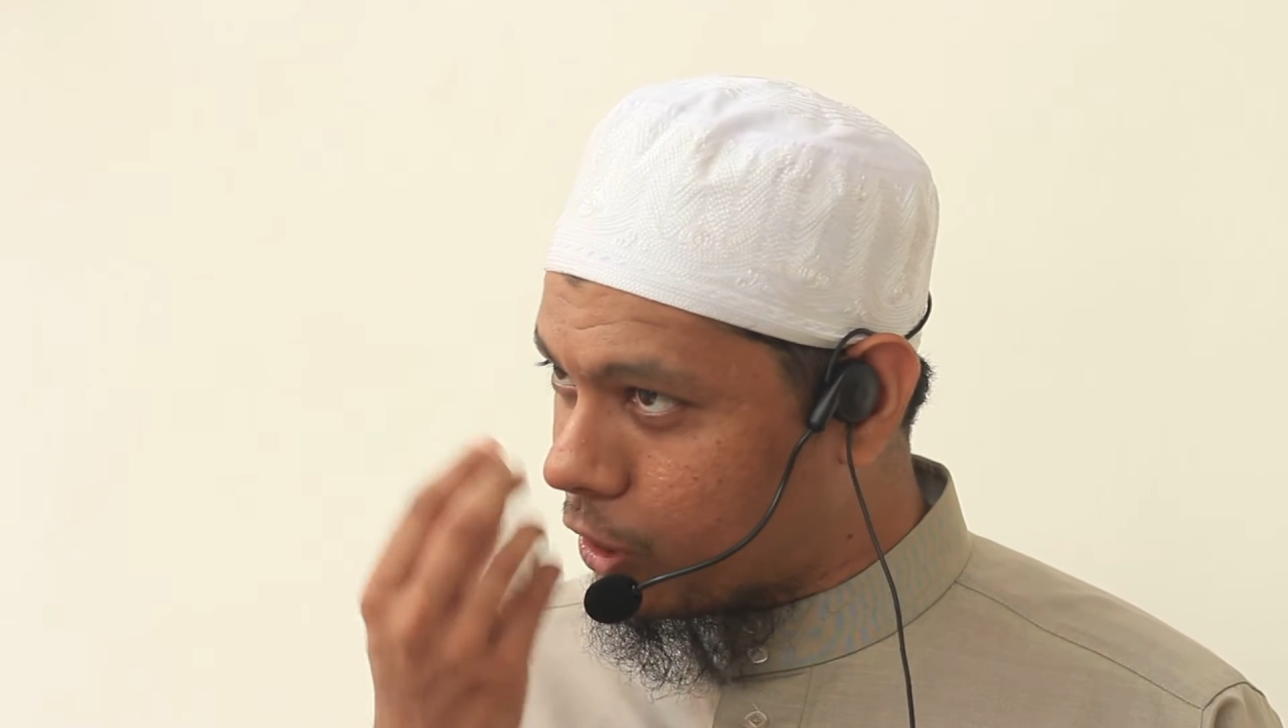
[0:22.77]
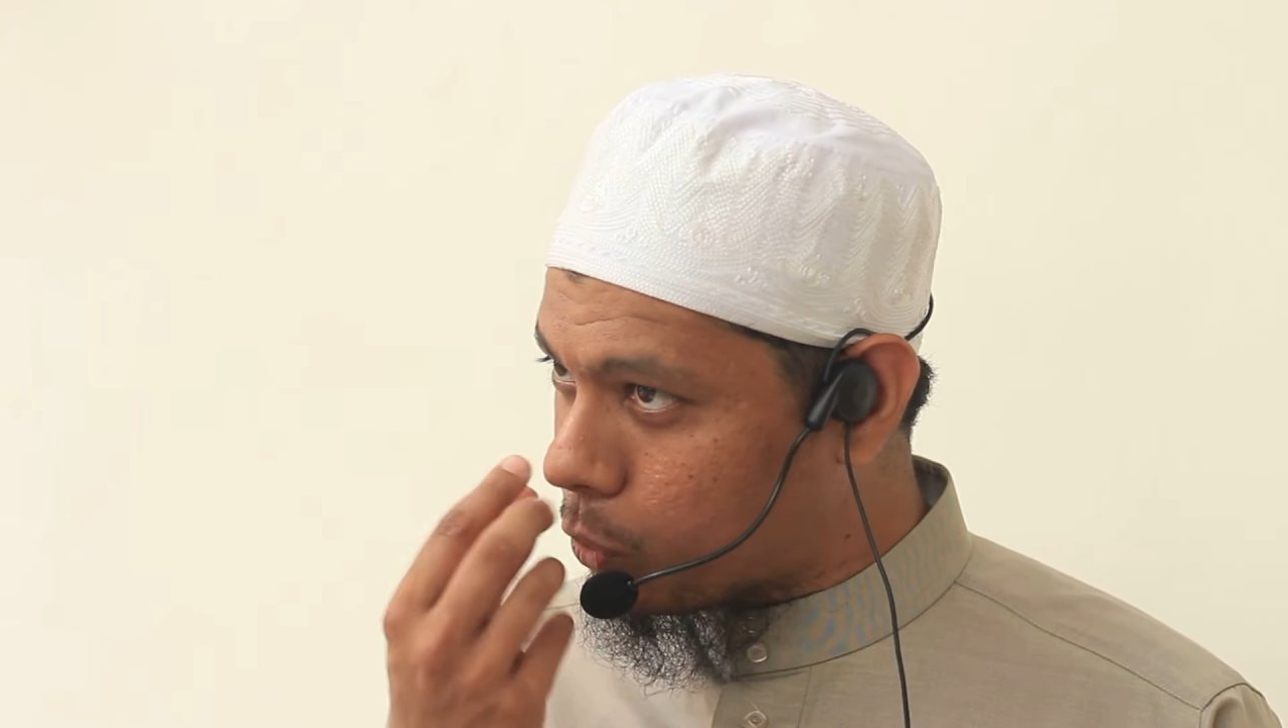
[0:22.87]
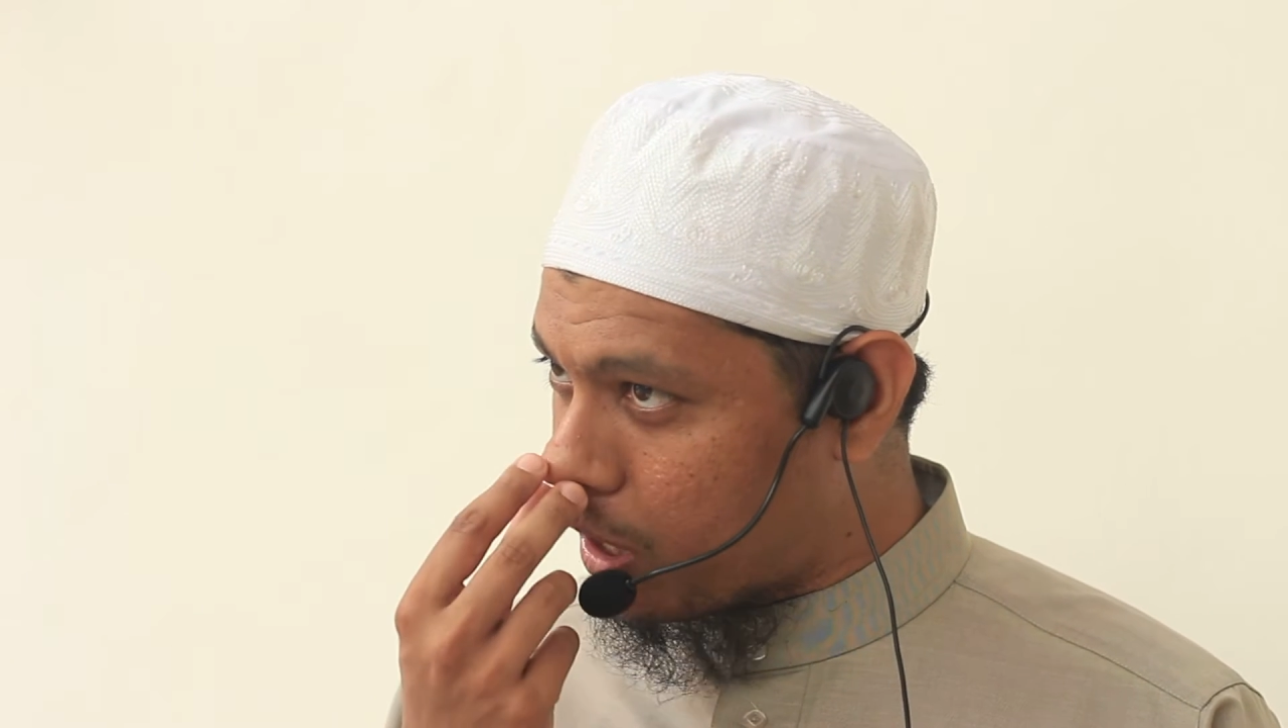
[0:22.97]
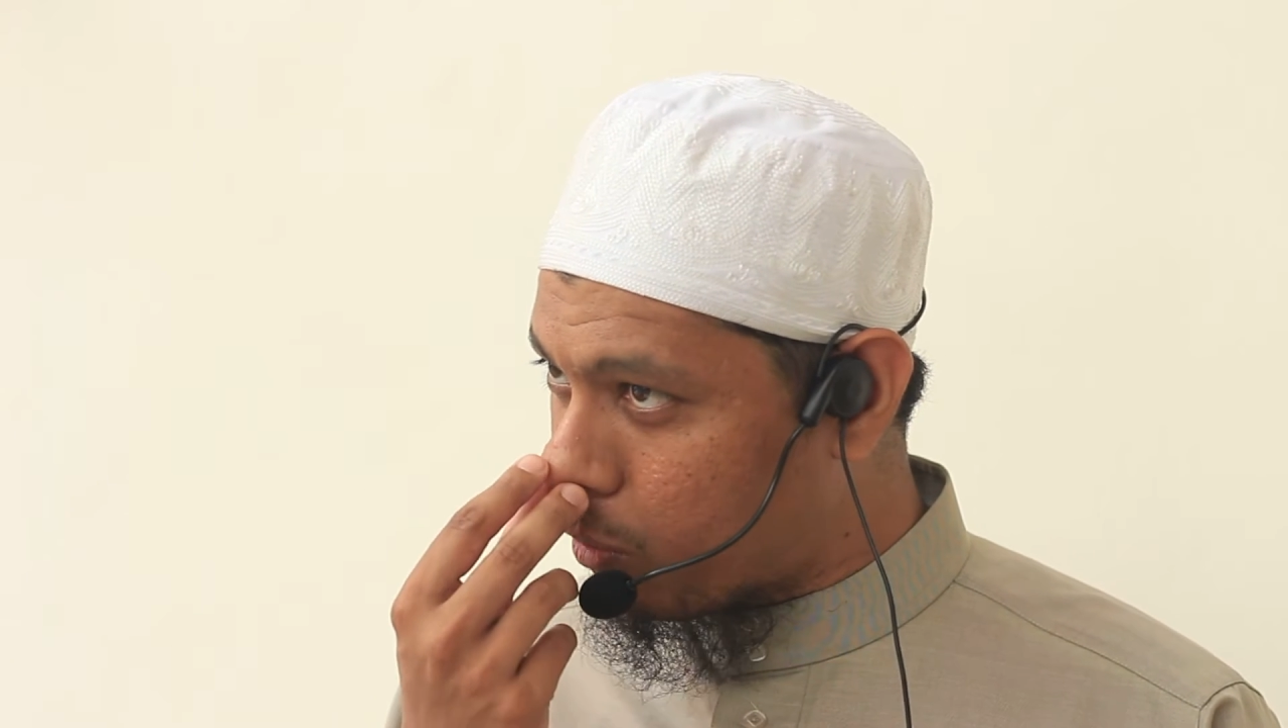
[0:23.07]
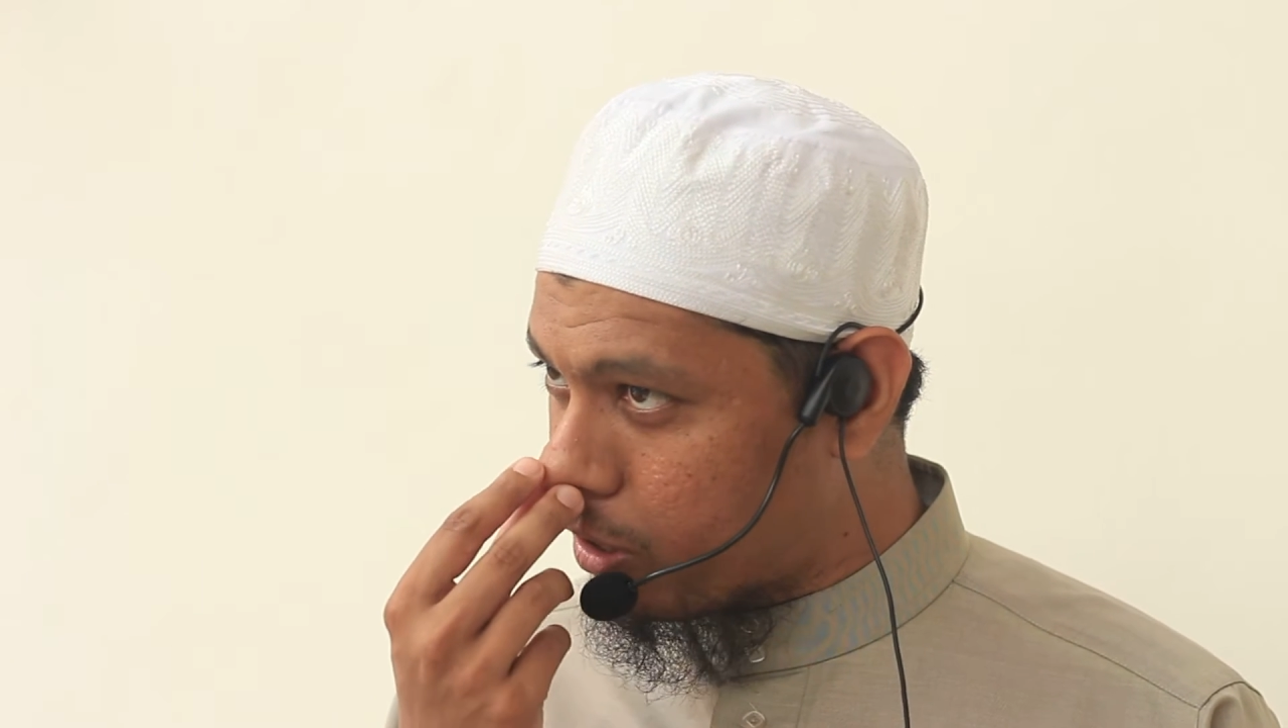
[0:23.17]

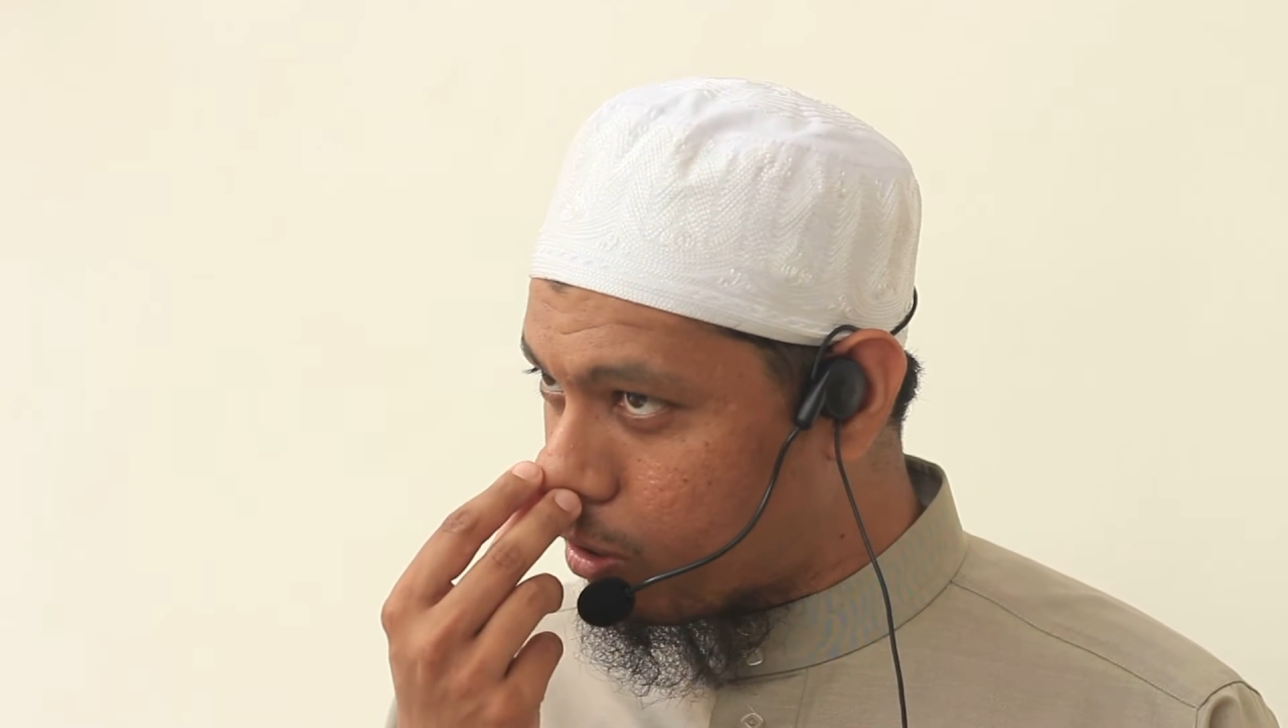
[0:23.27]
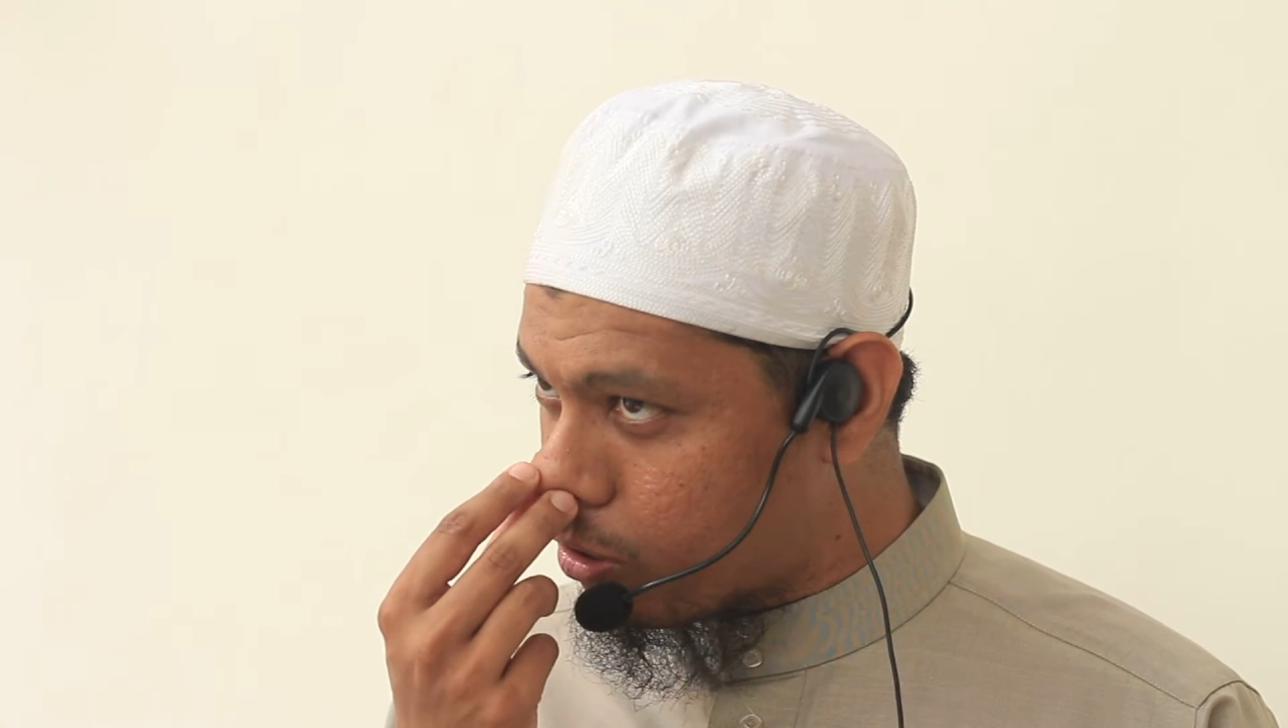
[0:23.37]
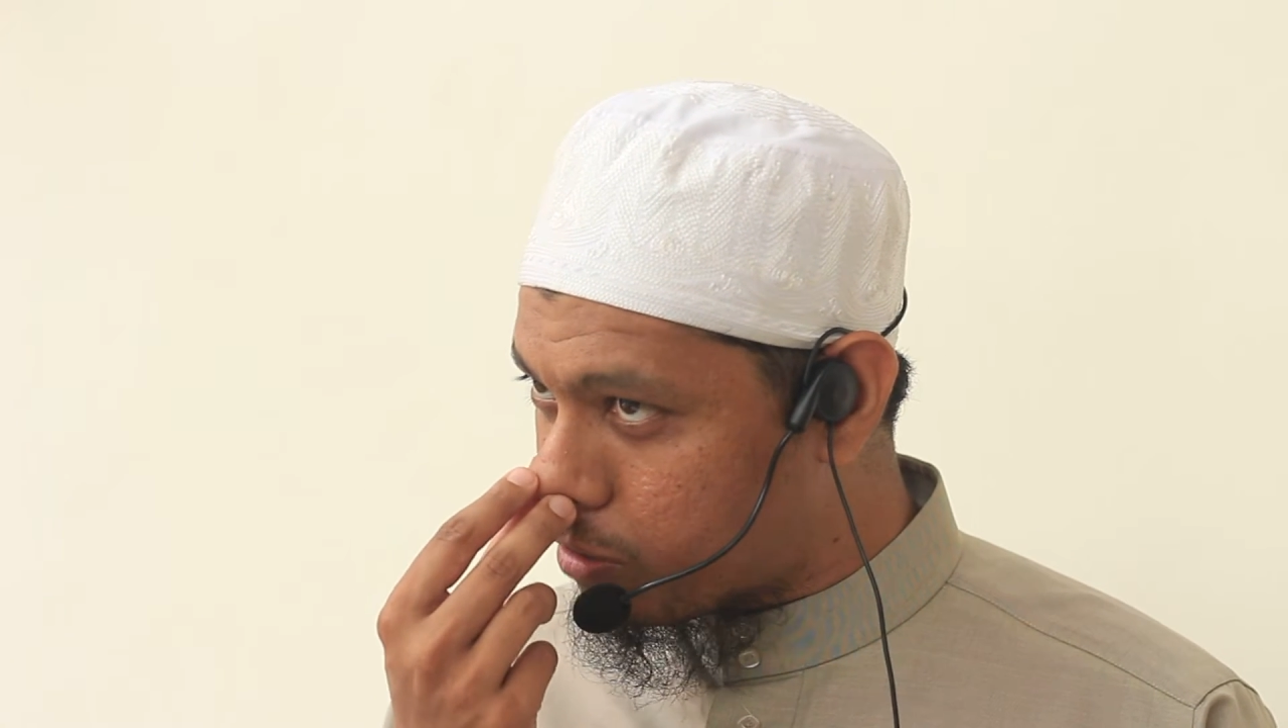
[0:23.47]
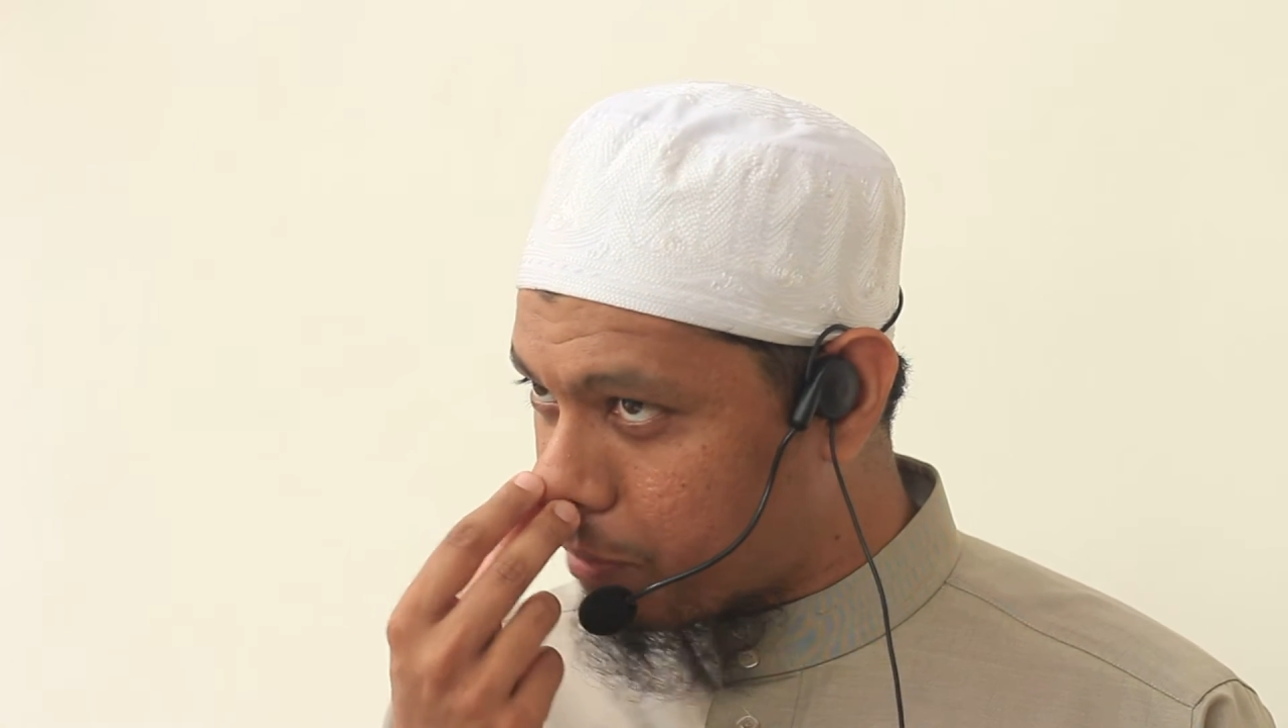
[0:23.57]
into our nose,